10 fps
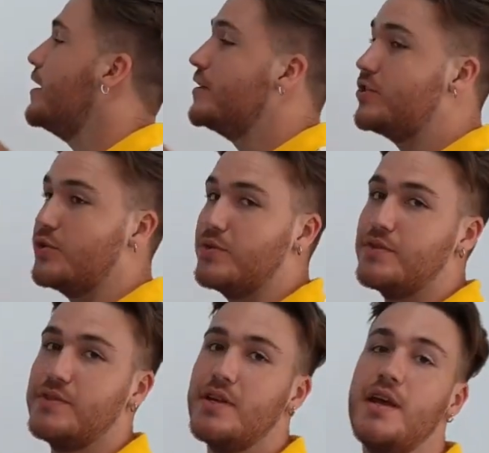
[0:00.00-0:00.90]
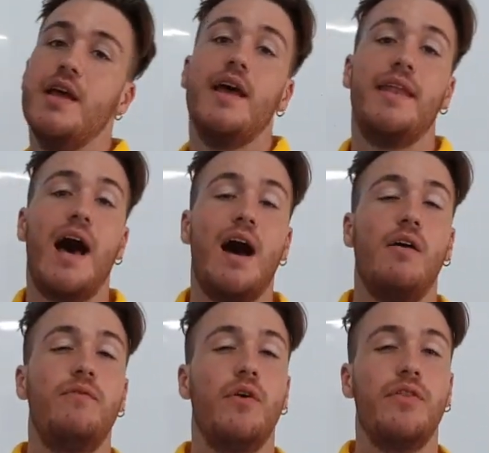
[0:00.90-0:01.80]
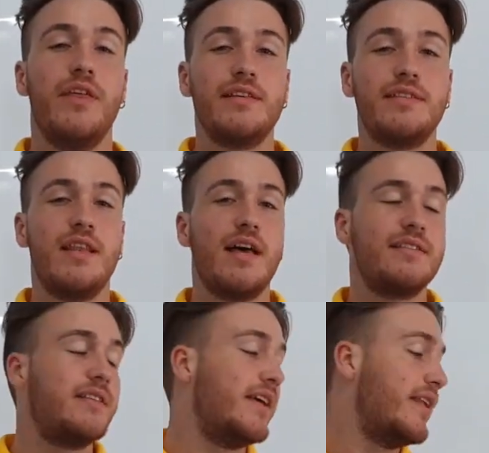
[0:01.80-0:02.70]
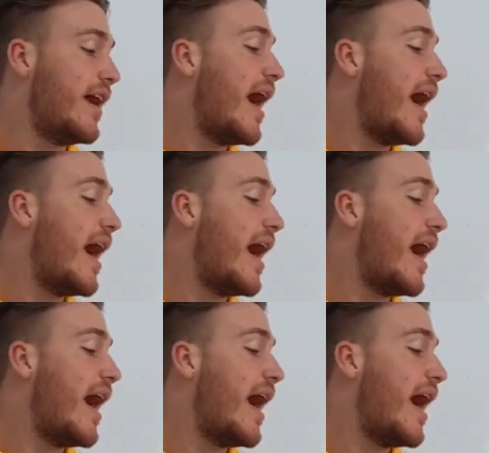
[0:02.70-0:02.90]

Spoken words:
issues. Now for this lesson,